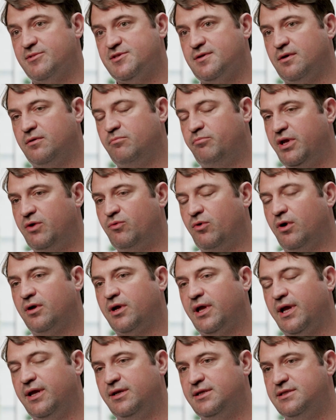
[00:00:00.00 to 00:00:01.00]
Amazon
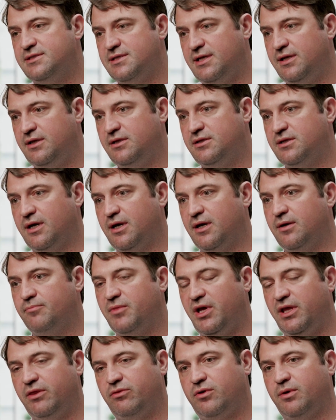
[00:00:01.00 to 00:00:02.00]
Bedrock and indeed
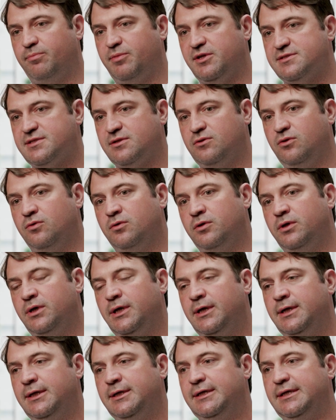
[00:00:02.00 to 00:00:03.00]
Anthropic's Claude
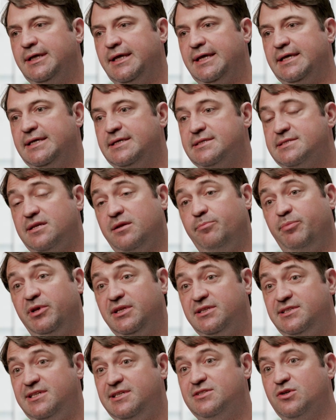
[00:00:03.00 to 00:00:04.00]
is an
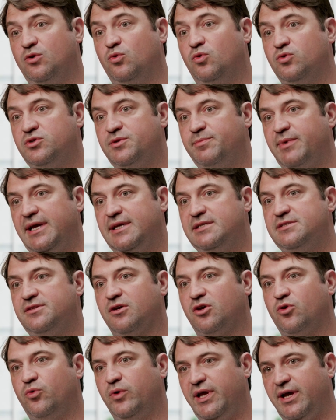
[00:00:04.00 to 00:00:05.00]
ability to automate
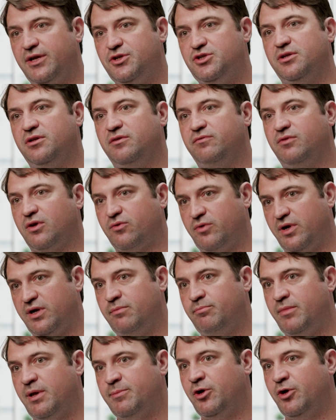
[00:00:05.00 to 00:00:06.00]
the creation of the credit